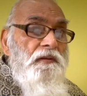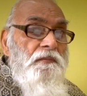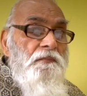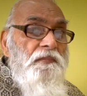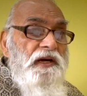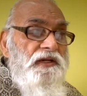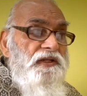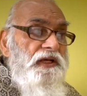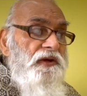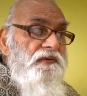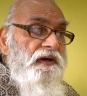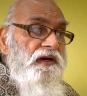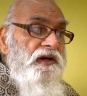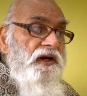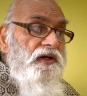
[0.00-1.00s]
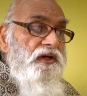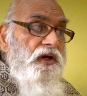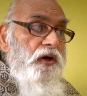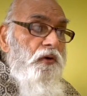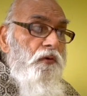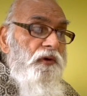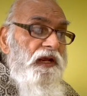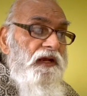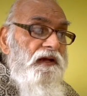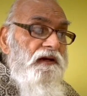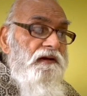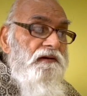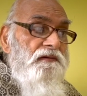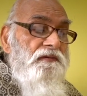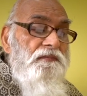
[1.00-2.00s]
but they were not
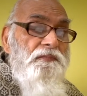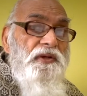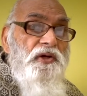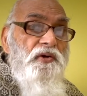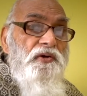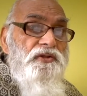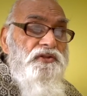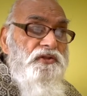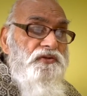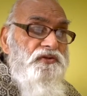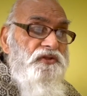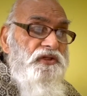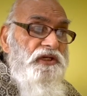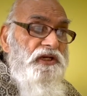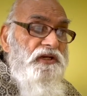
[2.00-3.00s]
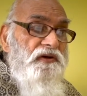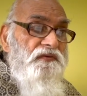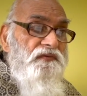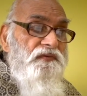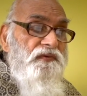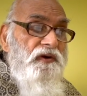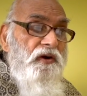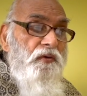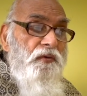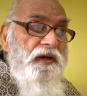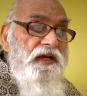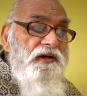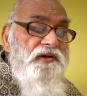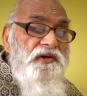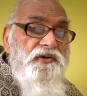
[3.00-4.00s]
aware because the seed of
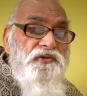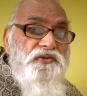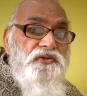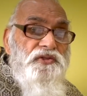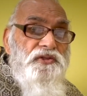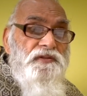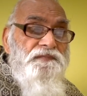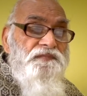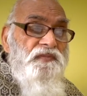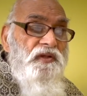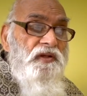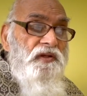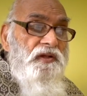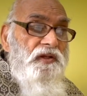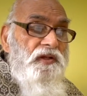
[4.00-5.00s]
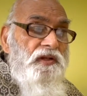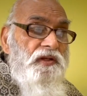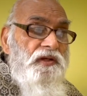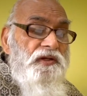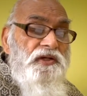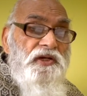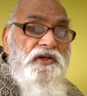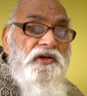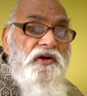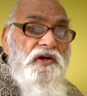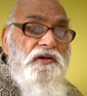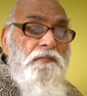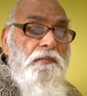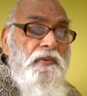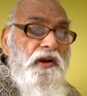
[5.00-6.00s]
awareness did
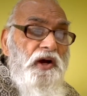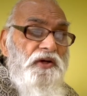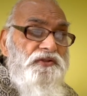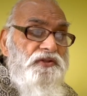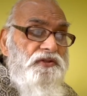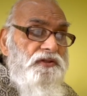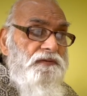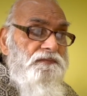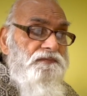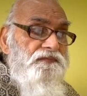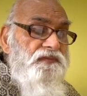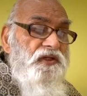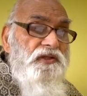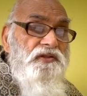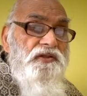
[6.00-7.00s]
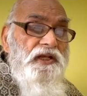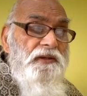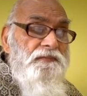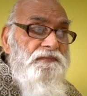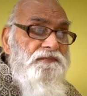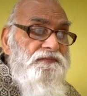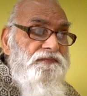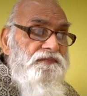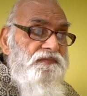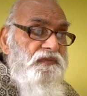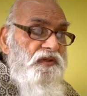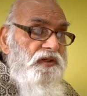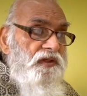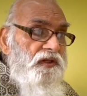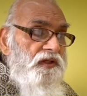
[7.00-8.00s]
not blossom in them.
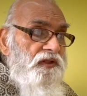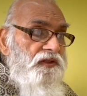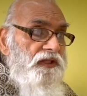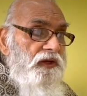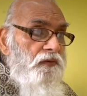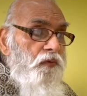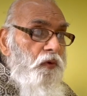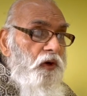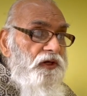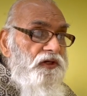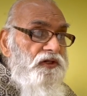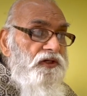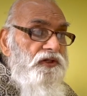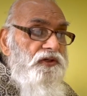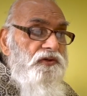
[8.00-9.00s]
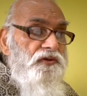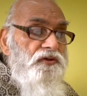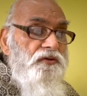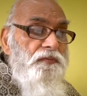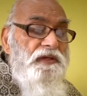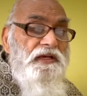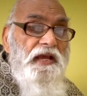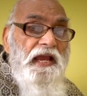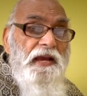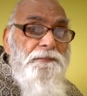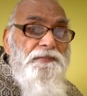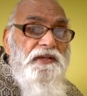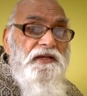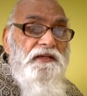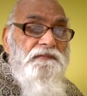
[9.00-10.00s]
They wanted you to be
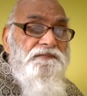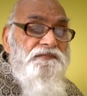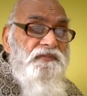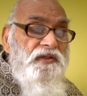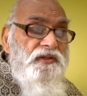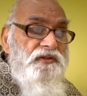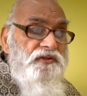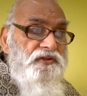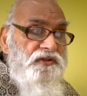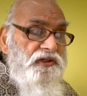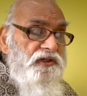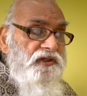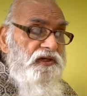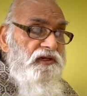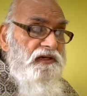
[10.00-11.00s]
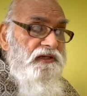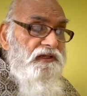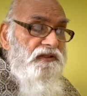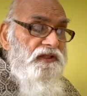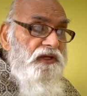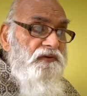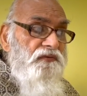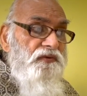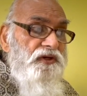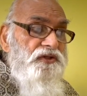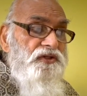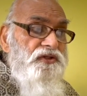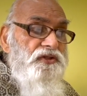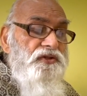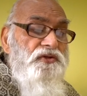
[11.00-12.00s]
happy. Certainly, they
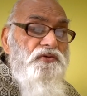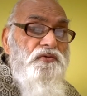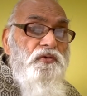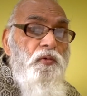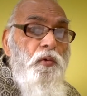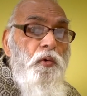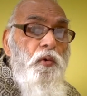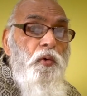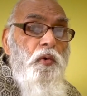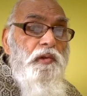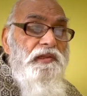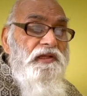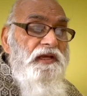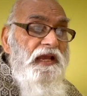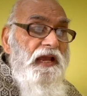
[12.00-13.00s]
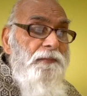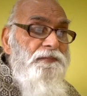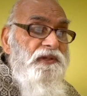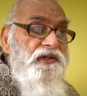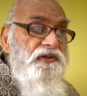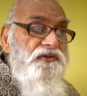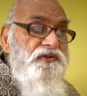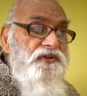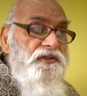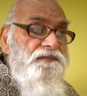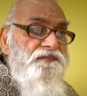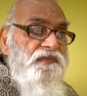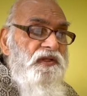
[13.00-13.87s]
wished you all the happiness.